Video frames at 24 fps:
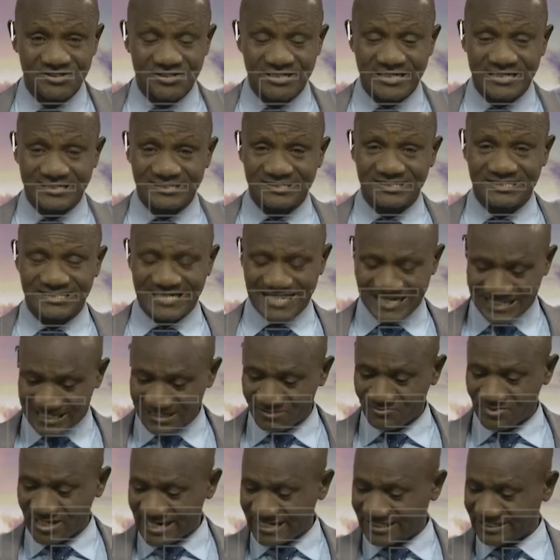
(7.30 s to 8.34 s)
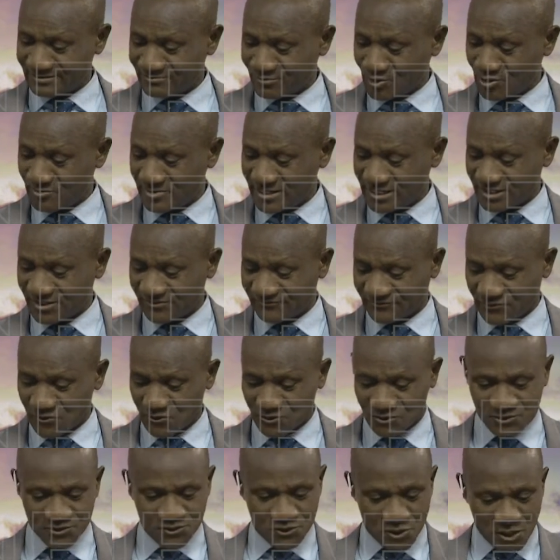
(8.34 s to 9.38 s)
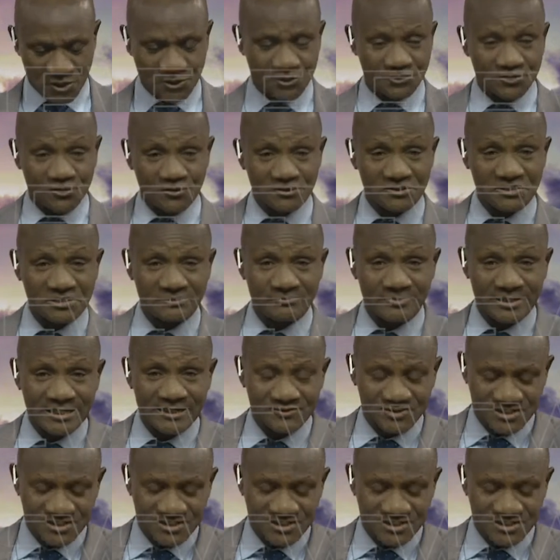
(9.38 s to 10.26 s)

is uh, standing by at the moment, of course, to talk to us